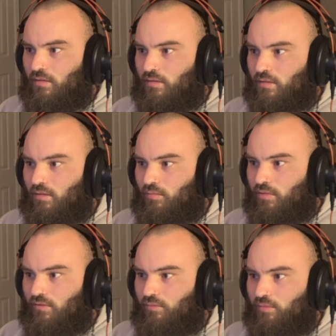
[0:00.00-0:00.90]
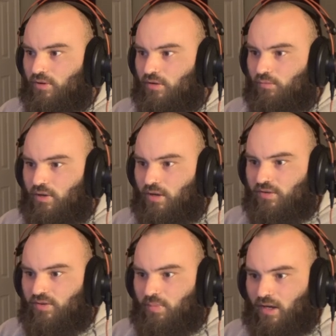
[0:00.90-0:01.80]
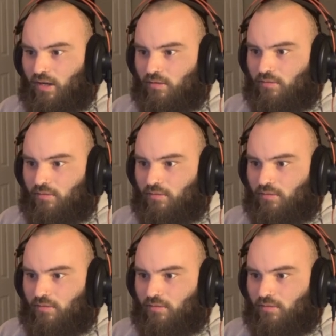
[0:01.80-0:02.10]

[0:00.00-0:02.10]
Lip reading: I wonder if we cut this back.